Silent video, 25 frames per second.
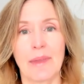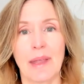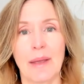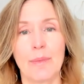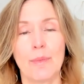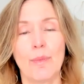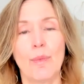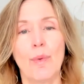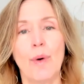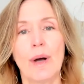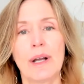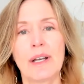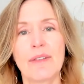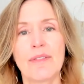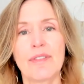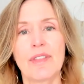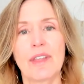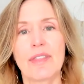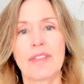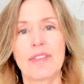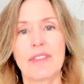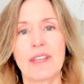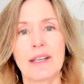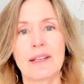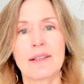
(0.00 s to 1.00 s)
And one of
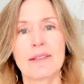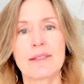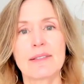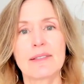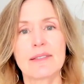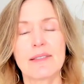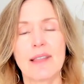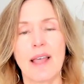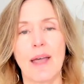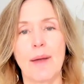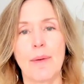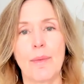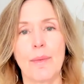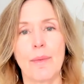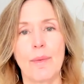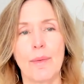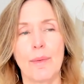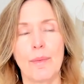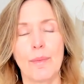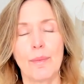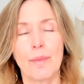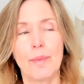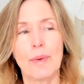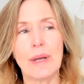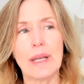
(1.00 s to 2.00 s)
the things that
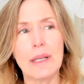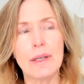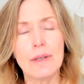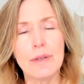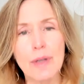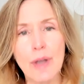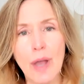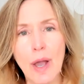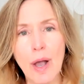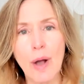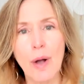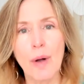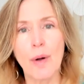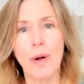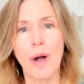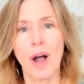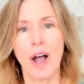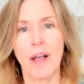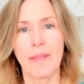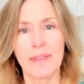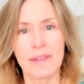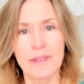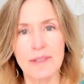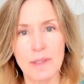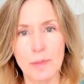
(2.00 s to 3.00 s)
we know
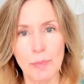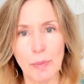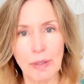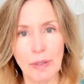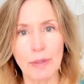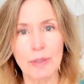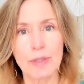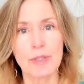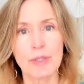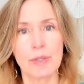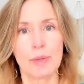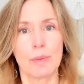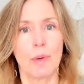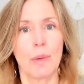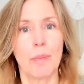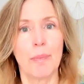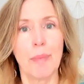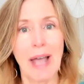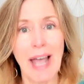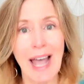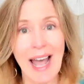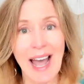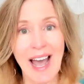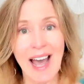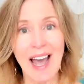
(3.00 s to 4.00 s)
on the spiritual
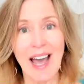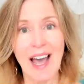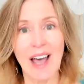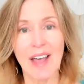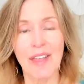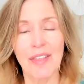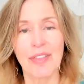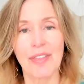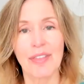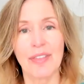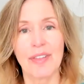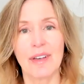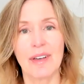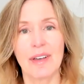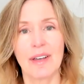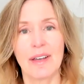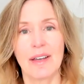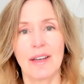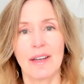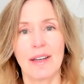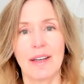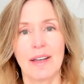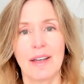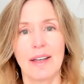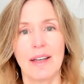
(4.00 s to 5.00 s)
path
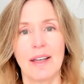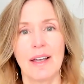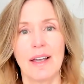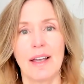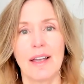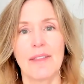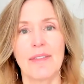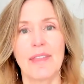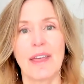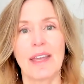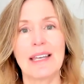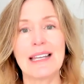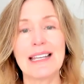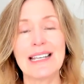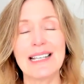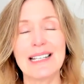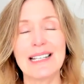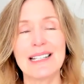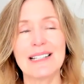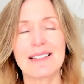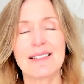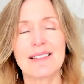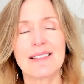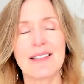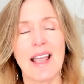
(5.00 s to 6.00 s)
that
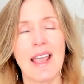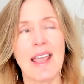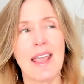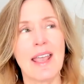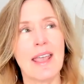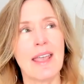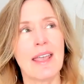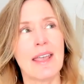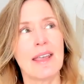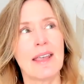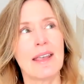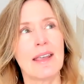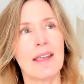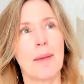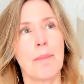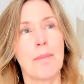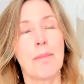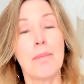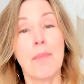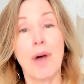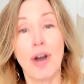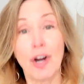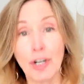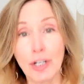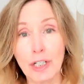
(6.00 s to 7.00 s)
is a
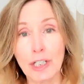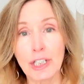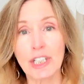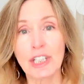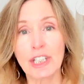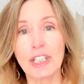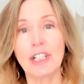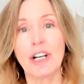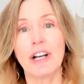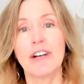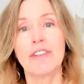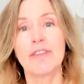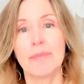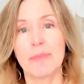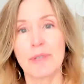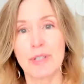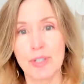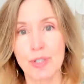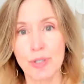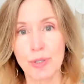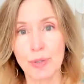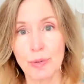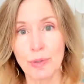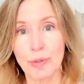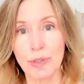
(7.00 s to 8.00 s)
marker of
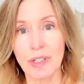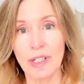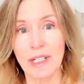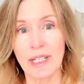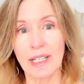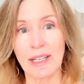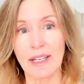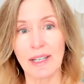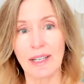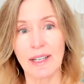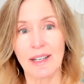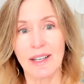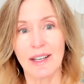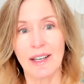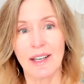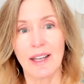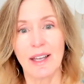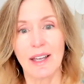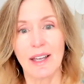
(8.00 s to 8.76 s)
maturity